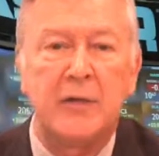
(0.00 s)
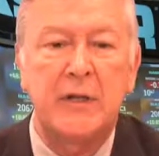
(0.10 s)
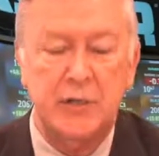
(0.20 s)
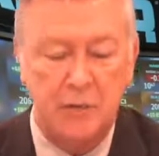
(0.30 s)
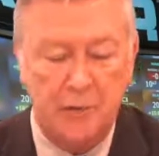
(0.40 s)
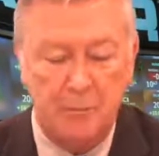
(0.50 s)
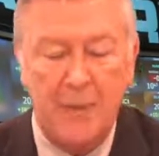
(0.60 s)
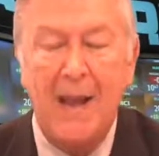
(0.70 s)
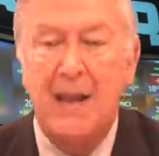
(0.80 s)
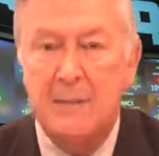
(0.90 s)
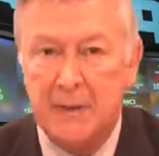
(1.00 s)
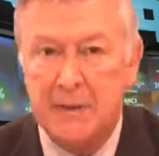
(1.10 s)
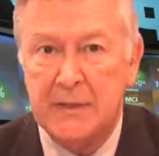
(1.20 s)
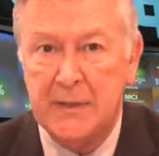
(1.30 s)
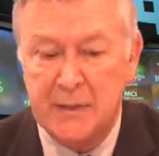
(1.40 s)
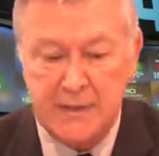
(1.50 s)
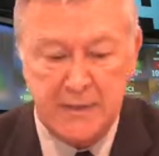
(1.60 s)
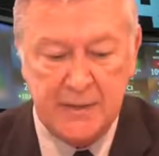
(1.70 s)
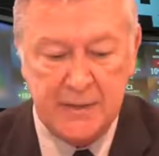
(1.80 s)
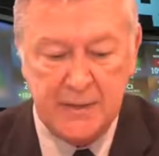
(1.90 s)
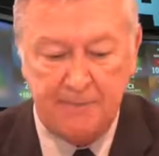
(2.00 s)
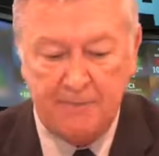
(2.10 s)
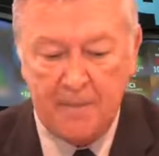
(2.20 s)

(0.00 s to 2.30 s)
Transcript: digital payment system.